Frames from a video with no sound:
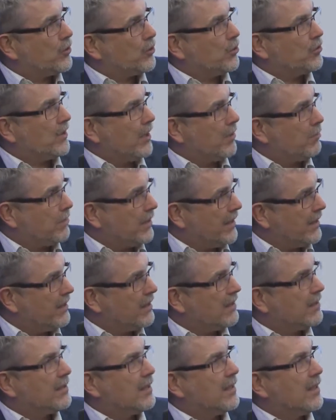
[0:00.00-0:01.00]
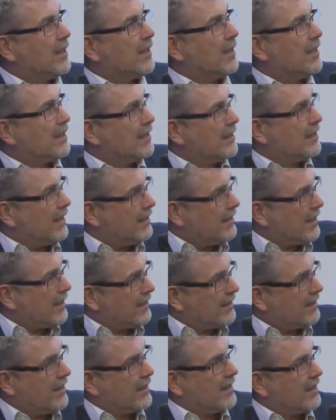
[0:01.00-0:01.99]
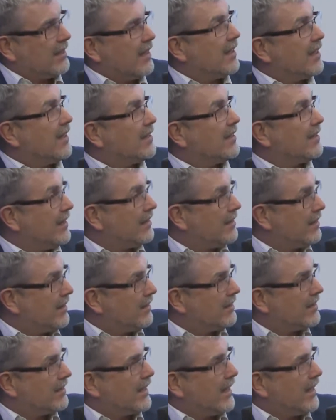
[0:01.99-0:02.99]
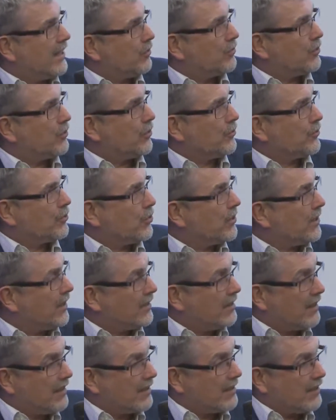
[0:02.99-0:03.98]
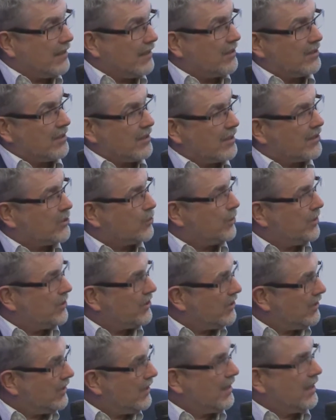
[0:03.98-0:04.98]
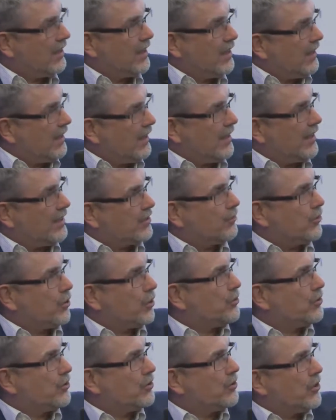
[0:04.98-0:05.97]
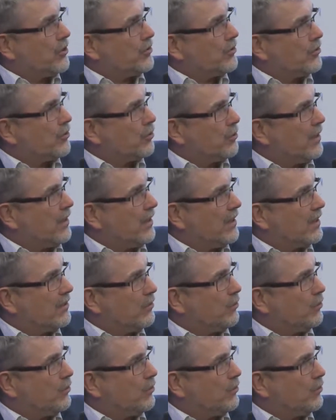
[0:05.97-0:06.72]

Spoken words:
So they plan it, they take care. At the end, there is a kind of control. And I think each electrician has followed a certain training.